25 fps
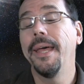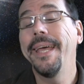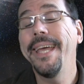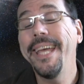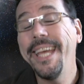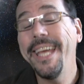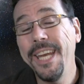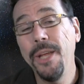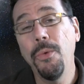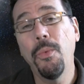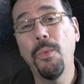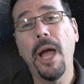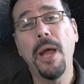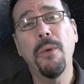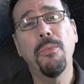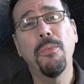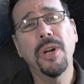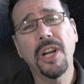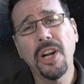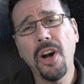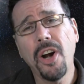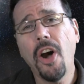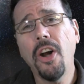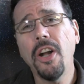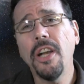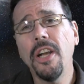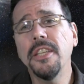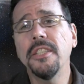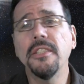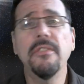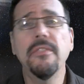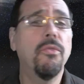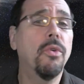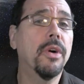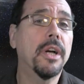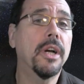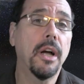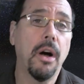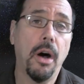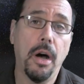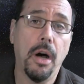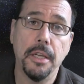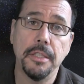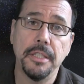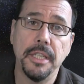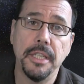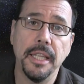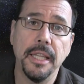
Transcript: Anyway, regardless of what caused